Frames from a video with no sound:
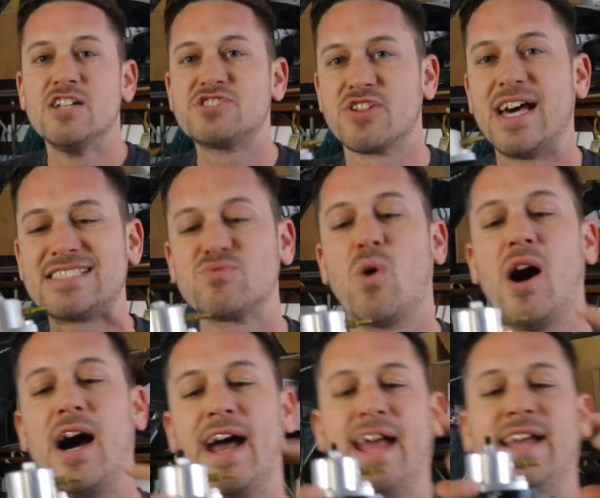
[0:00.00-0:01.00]
So that's
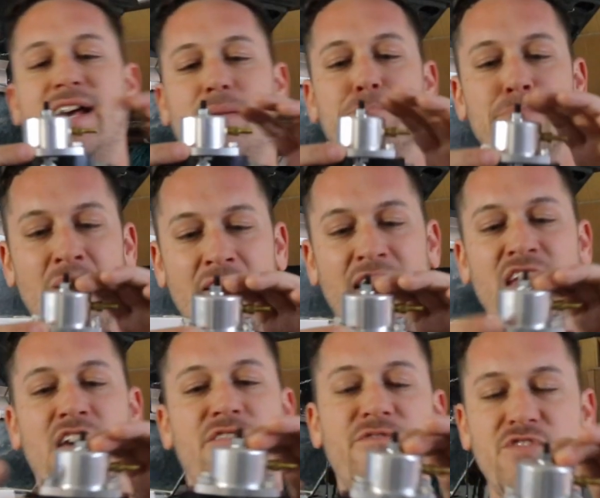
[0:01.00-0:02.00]
why
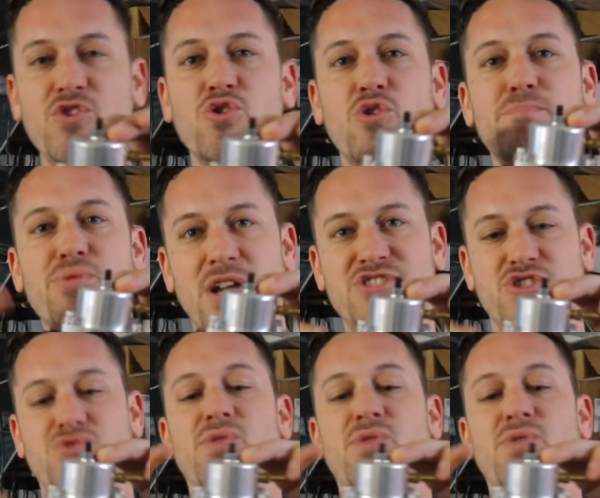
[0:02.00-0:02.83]
my fuel pressure